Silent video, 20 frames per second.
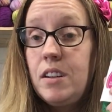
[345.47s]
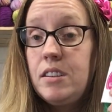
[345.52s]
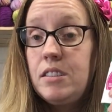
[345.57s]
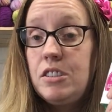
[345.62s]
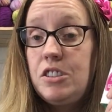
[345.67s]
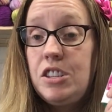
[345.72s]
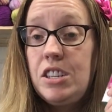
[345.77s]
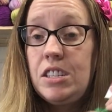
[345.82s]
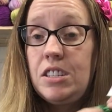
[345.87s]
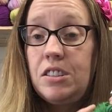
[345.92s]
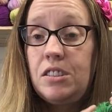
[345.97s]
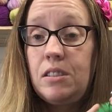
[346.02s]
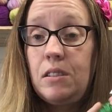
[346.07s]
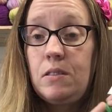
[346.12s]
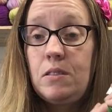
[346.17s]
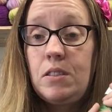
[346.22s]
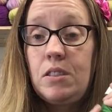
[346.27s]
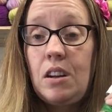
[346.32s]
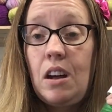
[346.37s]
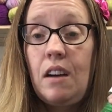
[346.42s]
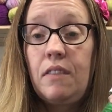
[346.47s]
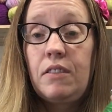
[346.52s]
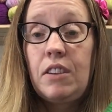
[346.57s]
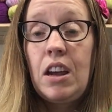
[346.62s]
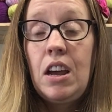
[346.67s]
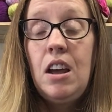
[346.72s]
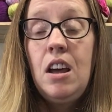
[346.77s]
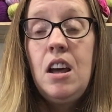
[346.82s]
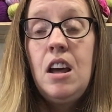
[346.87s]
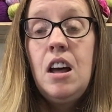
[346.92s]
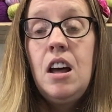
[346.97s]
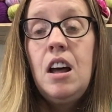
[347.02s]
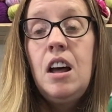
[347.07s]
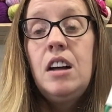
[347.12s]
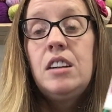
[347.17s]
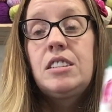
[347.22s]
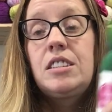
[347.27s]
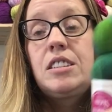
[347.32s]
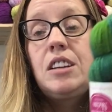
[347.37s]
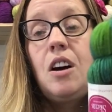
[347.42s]
just so soft.
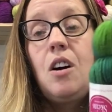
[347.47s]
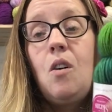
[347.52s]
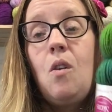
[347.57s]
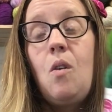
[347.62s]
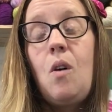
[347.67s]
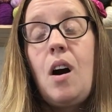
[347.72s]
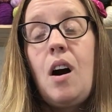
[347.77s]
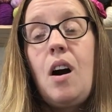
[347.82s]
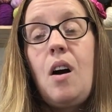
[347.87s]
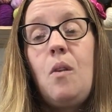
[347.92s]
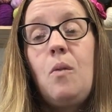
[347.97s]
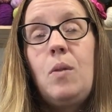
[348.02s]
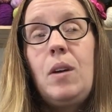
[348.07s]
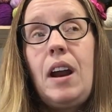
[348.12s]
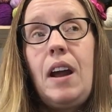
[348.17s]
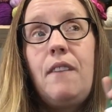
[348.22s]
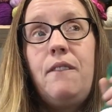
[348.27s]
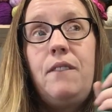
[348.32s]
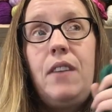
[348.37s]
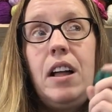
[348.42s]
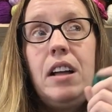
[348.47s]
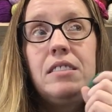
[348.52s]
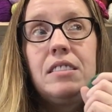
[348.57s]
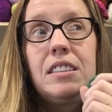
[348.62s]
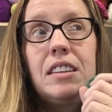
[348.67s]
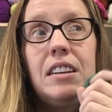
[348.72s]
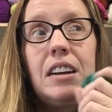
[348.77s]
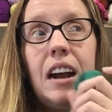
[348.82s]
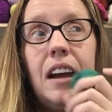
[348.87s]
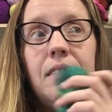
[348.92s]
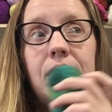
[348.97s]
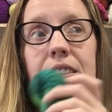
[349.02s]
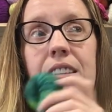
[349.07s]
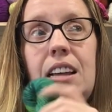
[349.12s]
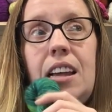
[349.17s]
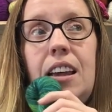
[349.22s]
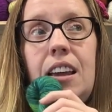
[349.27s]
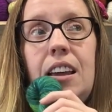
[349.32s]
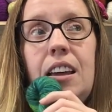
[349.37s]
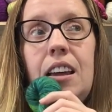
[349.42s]
So when I felt it, I was
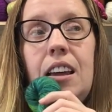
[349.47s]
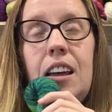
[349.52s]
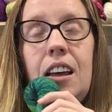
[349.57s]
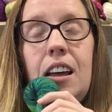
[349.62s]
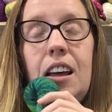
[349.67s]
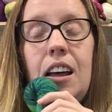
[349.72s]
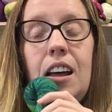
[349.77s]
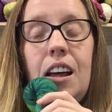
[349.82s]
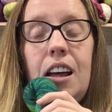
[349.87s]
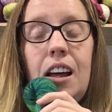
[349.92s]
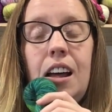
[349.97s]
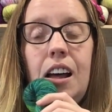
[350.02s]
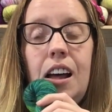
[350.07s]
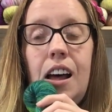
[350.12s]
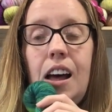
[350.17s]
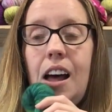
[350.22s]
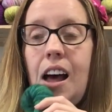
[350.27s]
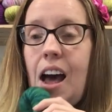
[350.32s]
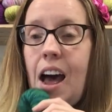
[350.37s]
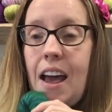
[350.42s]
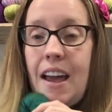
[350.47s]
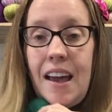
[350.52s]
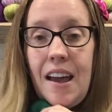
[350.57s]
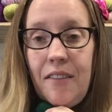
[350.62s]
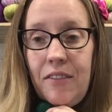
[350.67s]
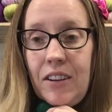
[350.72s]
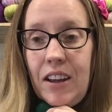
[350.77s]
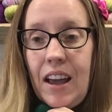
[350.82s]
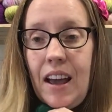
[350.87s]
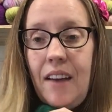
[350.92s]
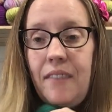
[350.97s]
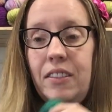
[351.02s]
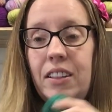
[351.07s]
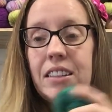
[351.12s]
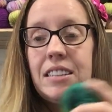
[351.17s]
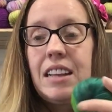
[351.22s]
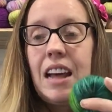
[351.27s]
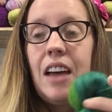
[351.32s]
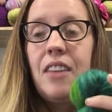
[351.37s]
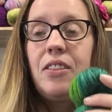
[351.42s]
like, I have to have
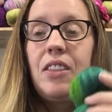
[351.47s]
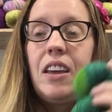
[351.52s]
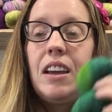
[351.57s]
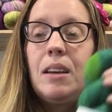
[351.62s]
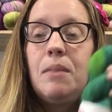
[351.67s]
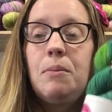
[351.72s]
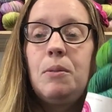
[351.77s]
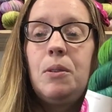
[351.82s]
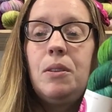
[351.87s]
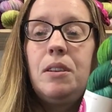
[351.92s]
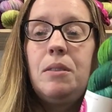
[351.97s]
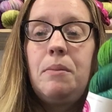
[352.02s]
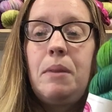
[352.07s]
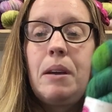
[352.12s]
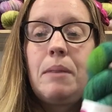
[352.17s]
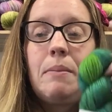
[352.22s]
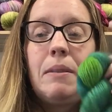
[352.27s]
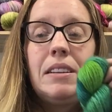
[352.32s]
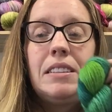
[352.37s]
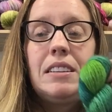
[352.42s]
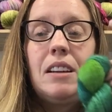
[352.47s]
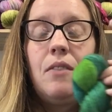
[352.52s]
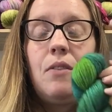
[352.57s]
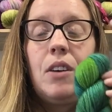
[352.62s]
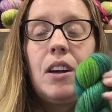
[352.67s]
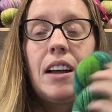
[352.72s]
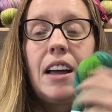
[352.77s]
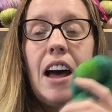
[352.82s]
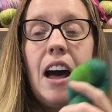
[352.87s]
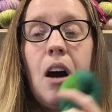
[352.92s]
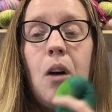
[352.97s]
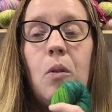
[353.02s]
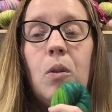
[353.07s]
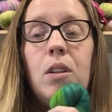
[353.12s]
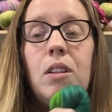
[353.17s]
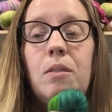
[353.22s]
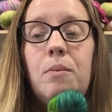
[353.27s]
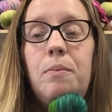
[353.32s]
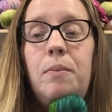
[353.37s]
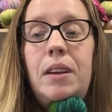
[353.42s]
this. I think I'm going to make myself a
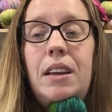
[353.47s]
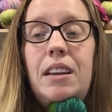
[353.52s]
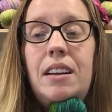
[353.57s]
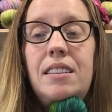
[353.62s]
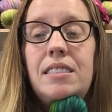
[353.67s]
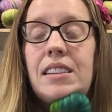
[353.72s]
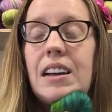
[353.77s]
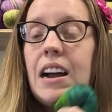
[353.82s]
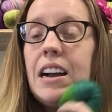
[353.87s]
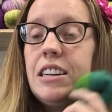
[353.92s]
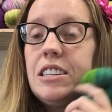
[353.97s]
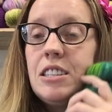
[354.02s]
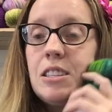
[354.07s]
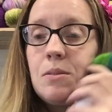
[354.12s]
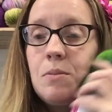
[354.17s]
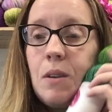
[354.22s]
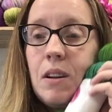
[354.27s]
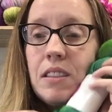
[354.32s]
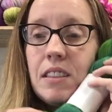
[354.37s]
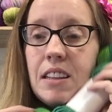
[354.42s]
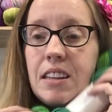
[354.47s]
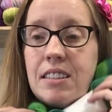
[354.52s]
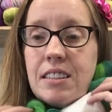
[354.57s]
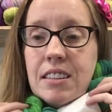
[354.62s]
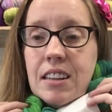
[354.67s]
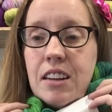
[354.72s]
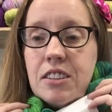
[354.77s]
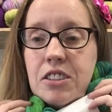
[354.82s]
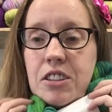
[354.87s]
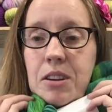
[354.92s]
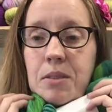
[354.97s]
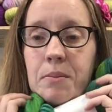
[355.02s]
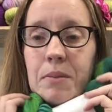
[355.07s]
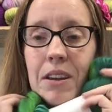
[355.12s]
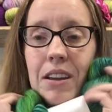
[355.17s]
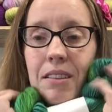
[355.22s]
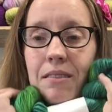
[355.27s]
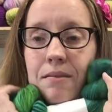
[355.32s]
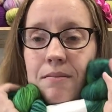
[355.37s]
cowl because I just want this touching me.